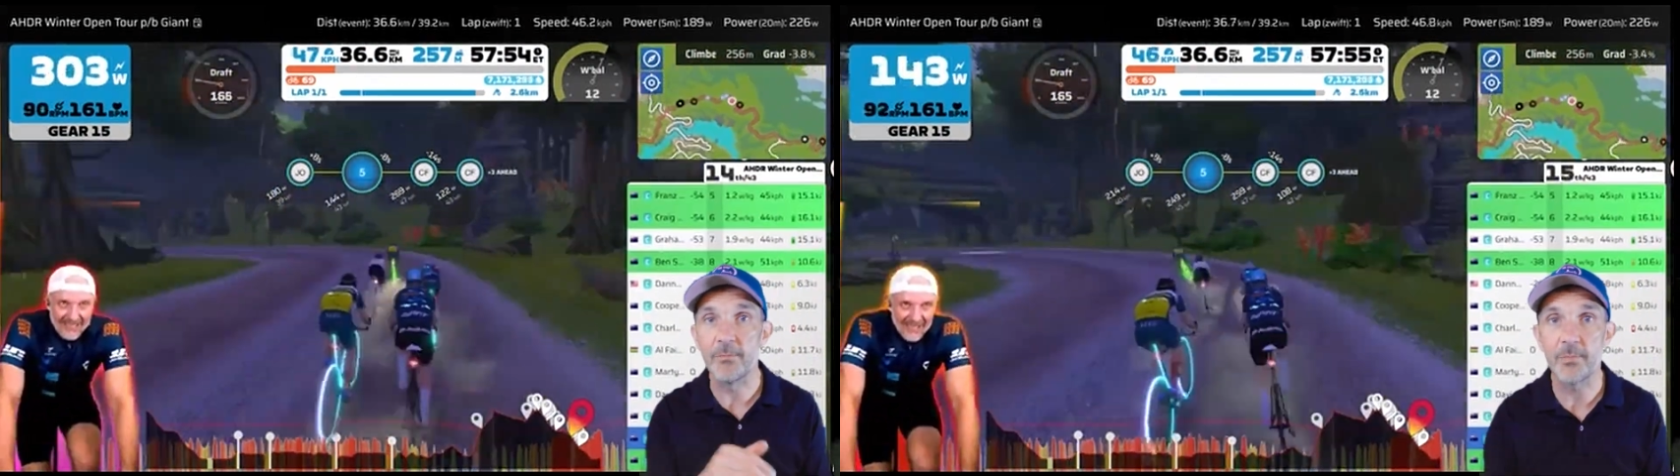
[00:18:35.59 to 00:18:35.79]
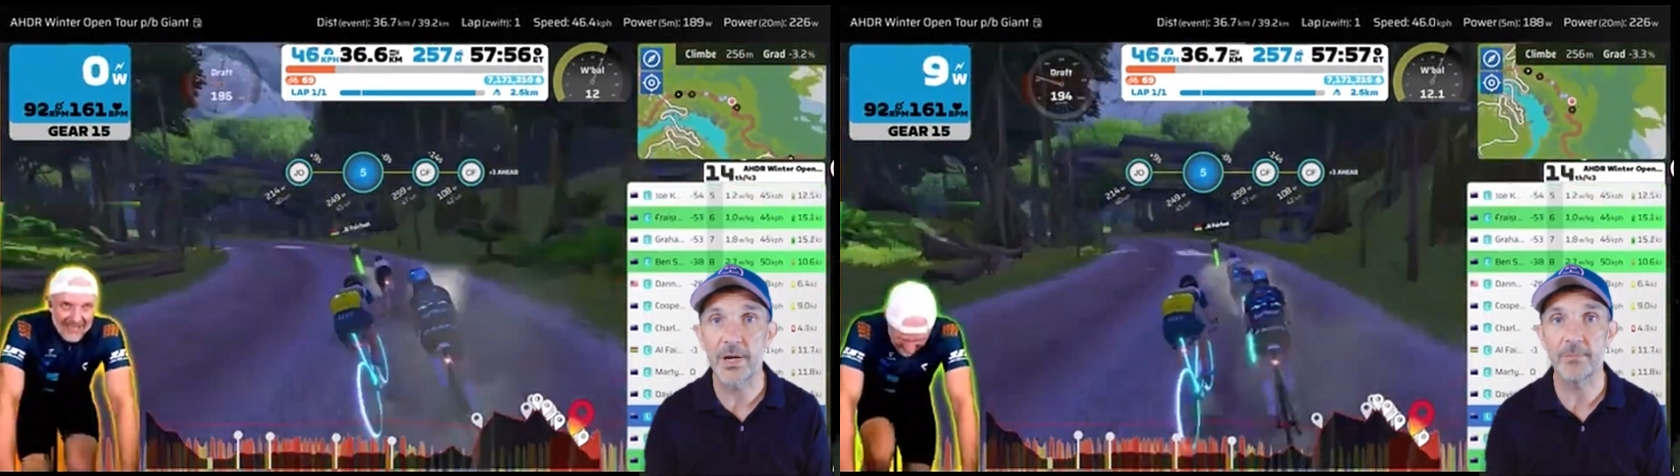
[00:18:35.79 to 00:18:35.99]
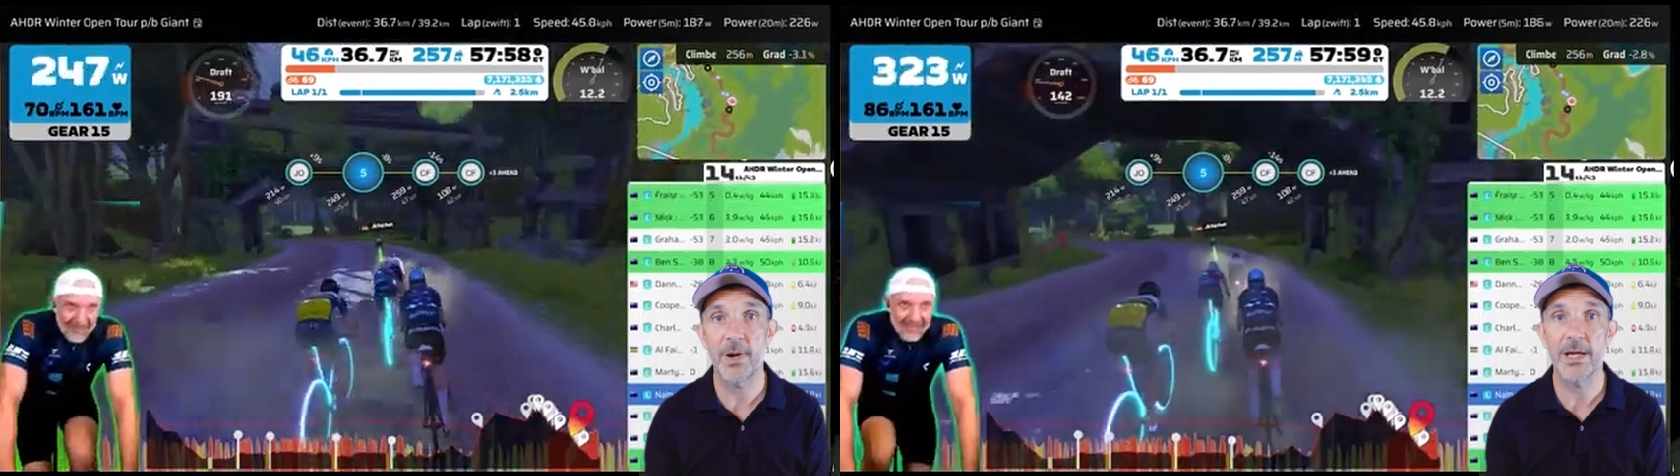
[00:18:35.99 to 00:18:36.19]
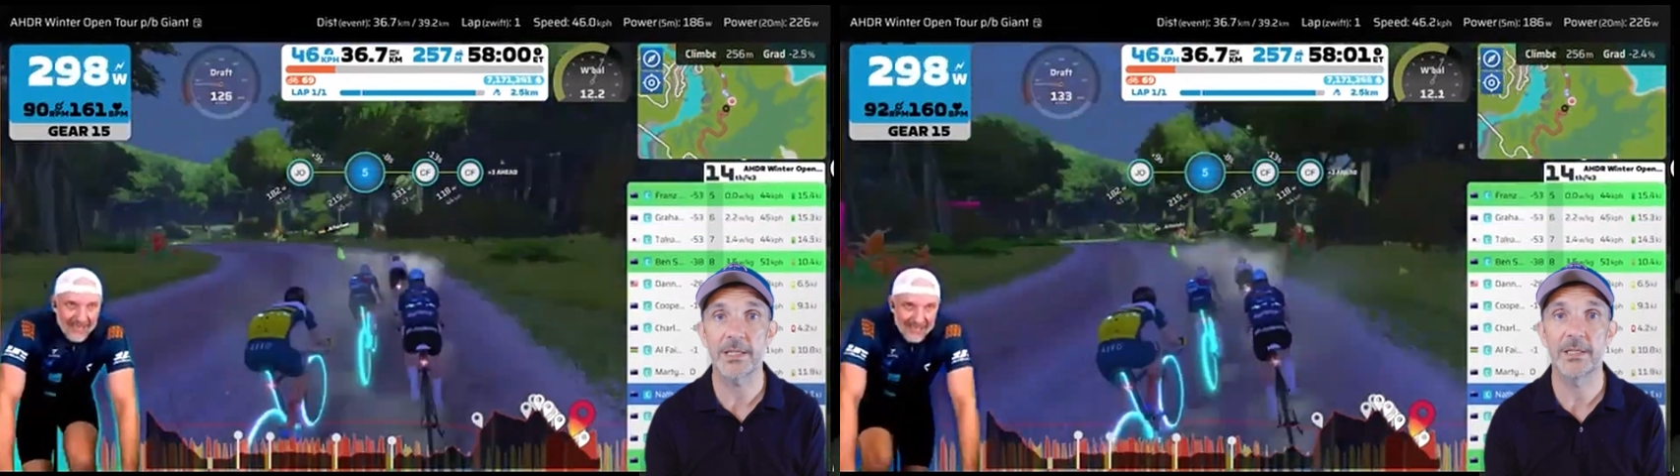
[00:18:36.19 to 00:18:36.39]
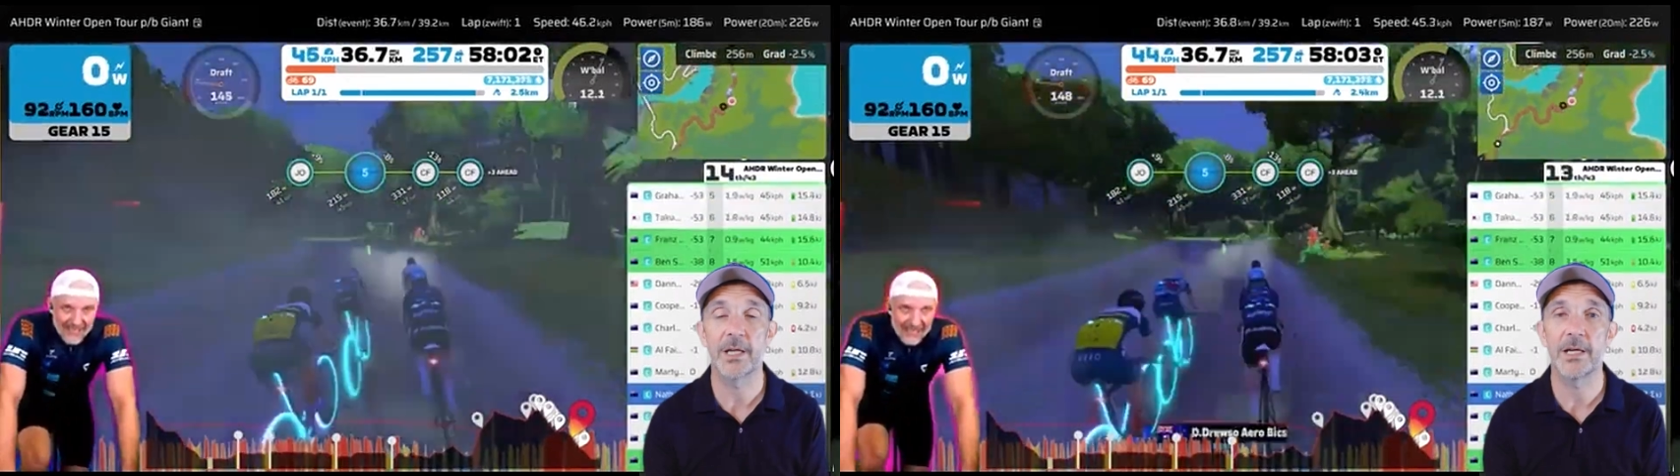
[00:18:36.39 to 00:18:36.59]
bring
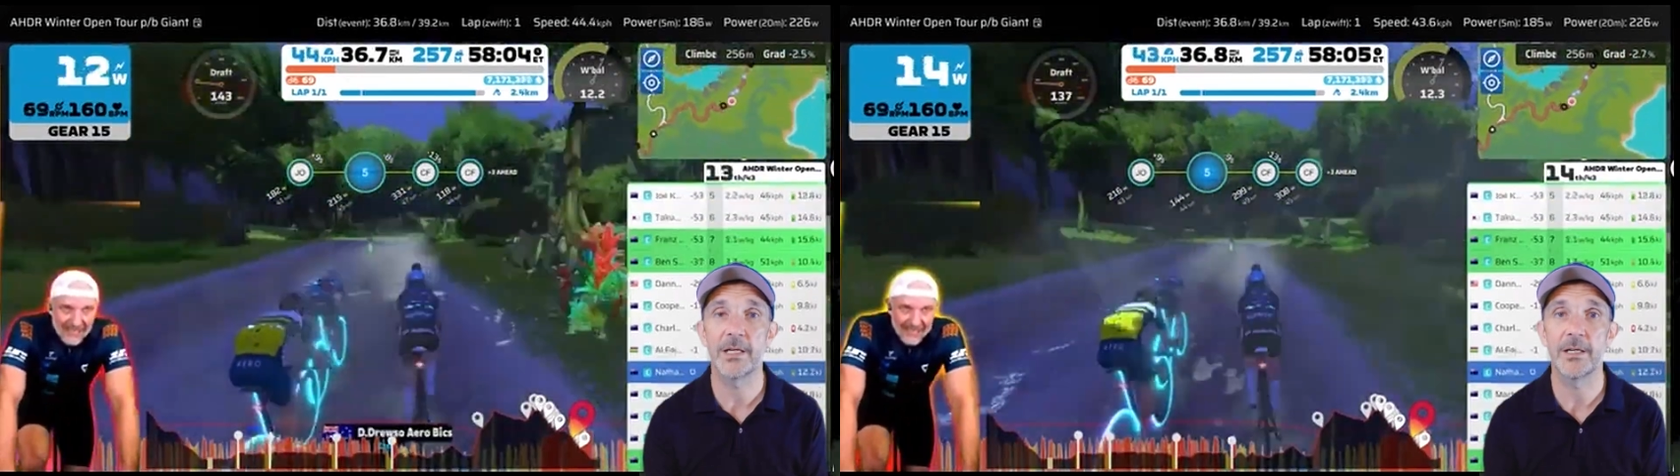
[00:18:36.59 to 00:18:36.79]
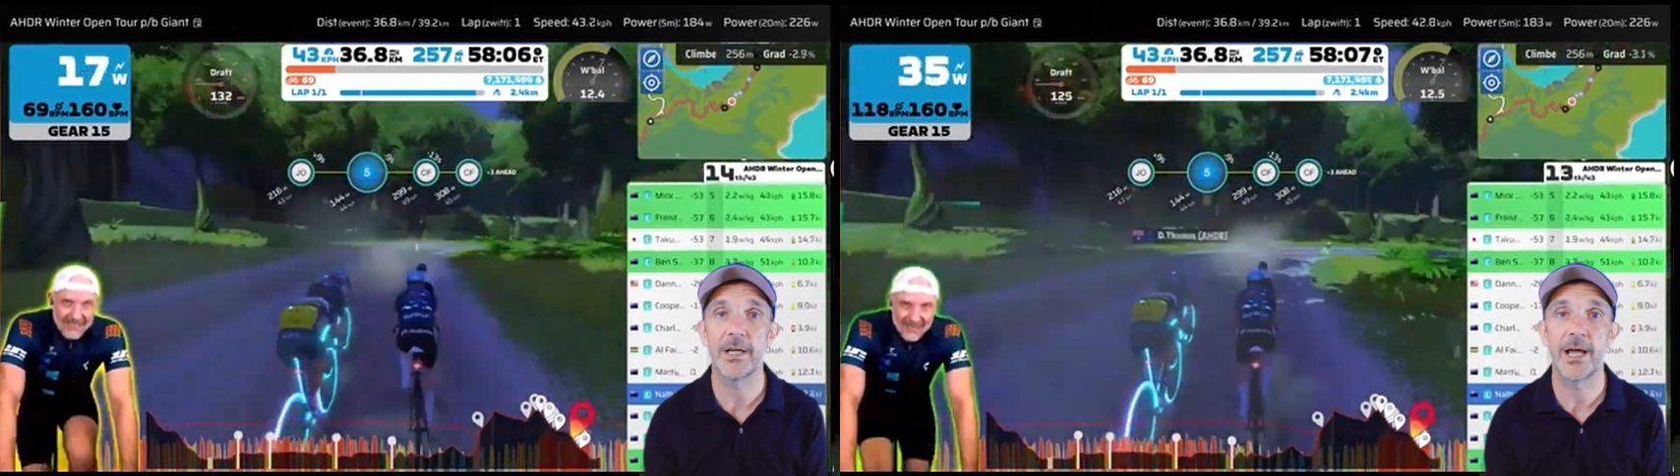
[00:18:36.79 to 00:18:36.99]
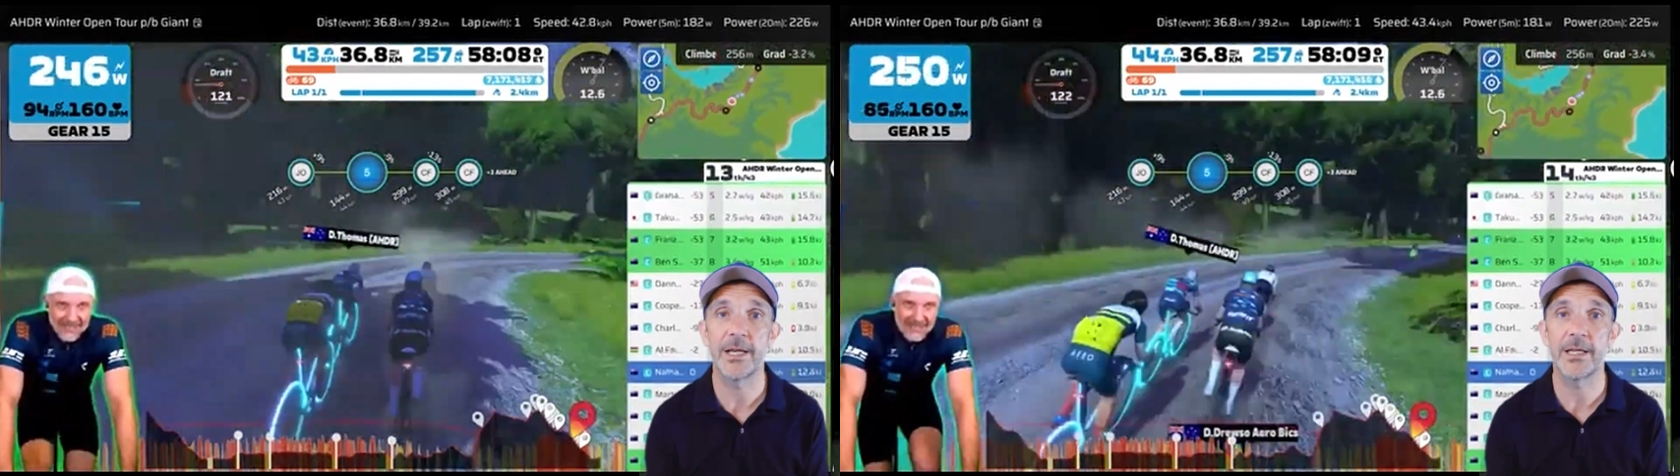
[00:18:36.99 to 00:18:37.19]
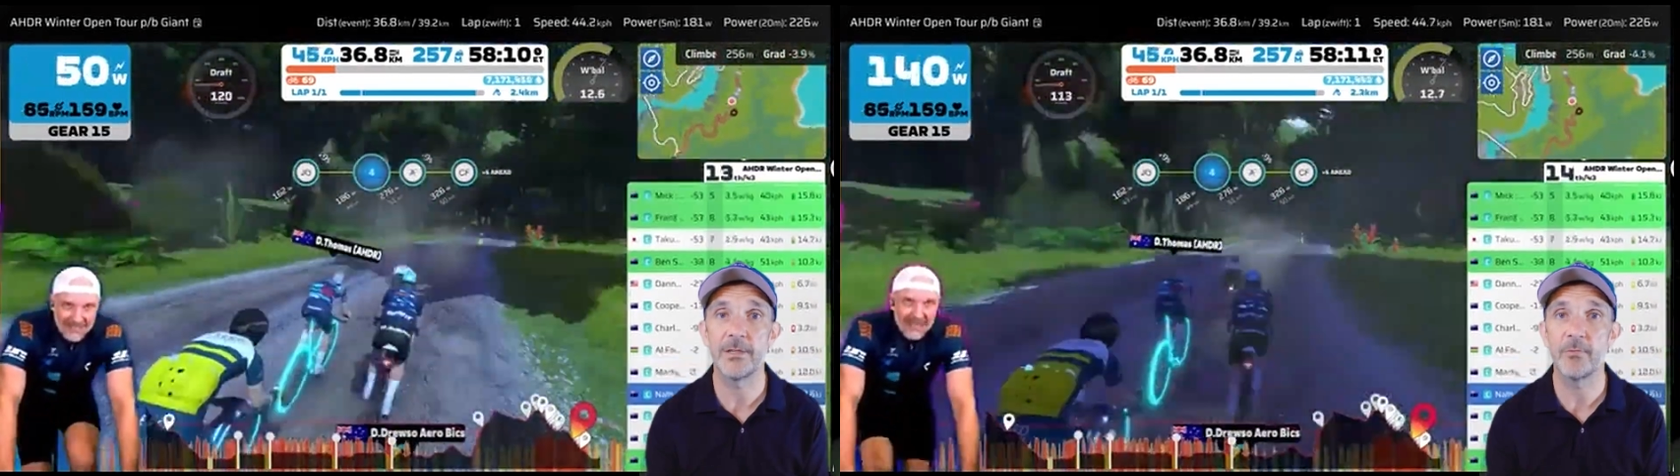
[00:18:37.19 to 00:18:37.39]
back any